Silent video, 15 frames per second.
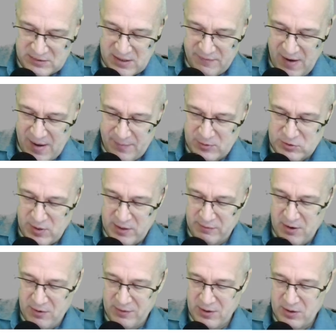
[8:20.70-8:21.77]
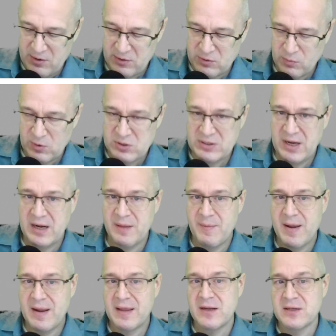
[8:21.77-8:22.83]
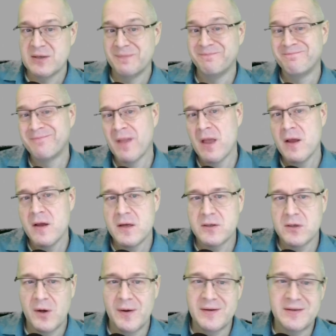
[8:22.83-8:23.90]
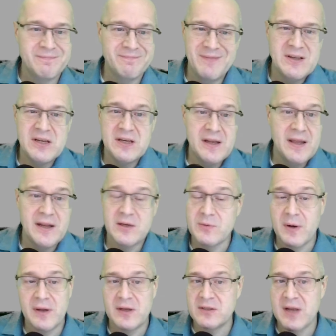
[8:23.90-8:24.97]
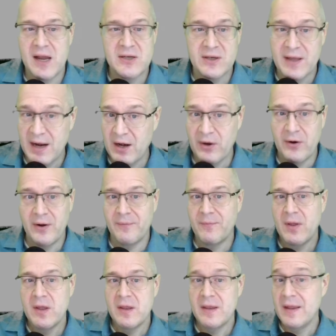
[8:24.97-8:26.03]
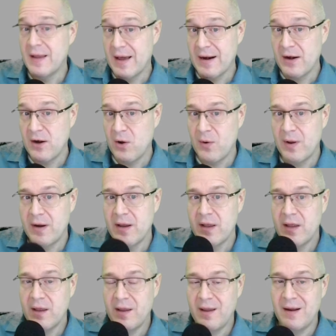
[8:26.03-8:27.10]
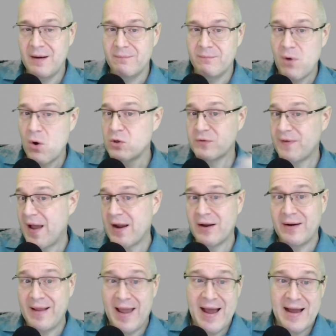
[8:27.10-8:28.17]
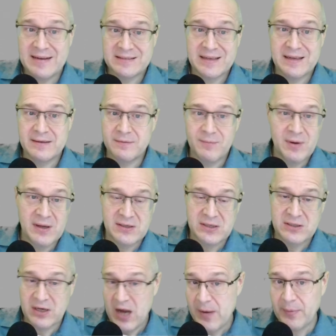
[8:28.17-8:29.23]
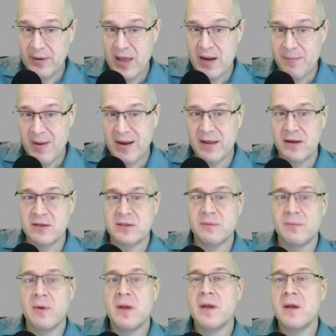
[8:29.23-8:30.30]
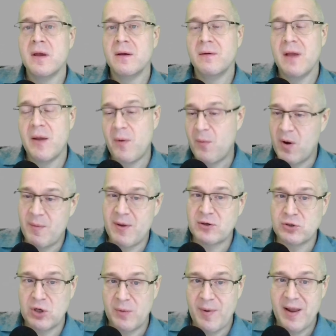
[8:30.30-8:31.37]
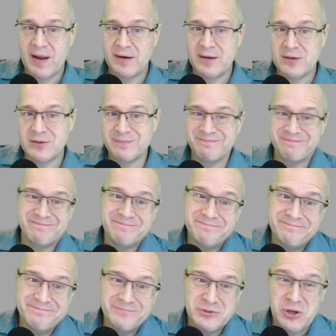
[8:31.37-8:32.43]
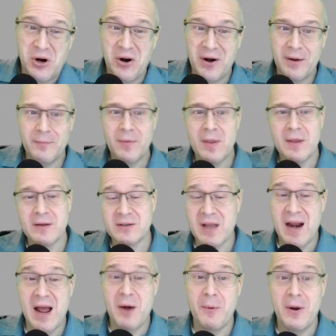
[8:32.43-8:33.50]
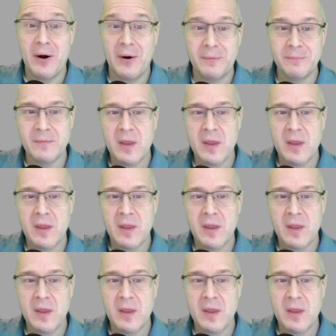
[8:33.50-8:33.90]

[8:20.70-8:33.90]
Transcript: stuff happens right around here towards the end of the mechanism. So it is what it is, guys. You got to learn it. You got to know it. And most faculty ask it because it's a complicated mechanism, and we want to make sure you're paying attention. Sorry, it's kind of how we are.